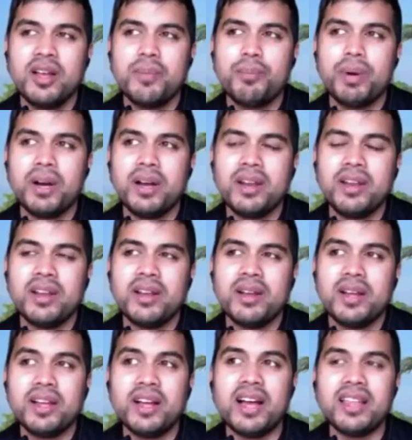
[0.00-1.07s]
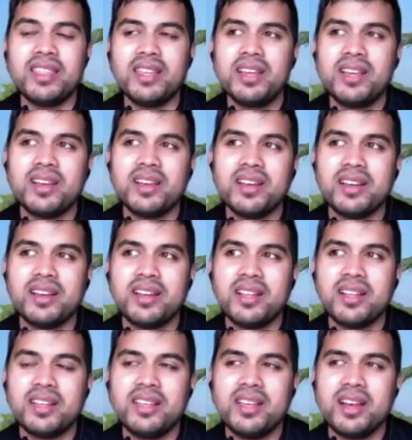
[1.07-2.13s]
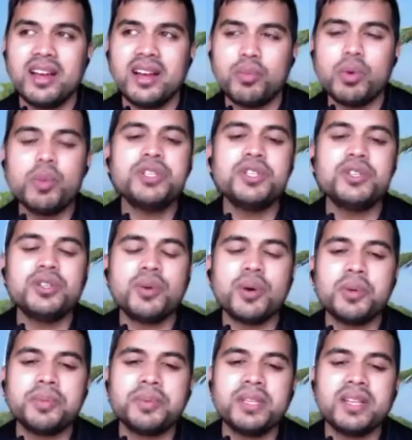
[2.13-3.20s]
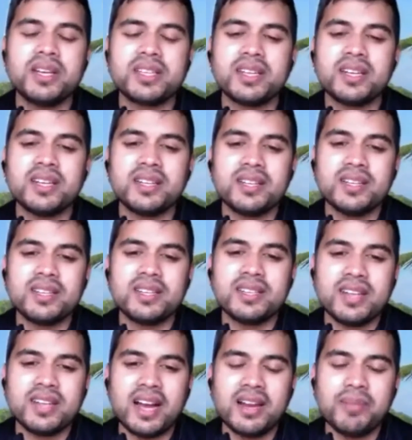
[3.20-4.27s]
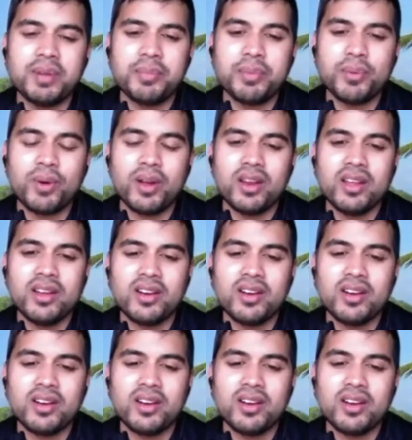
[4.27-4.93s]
But I think, yeah. What would you do? What would be like item number one?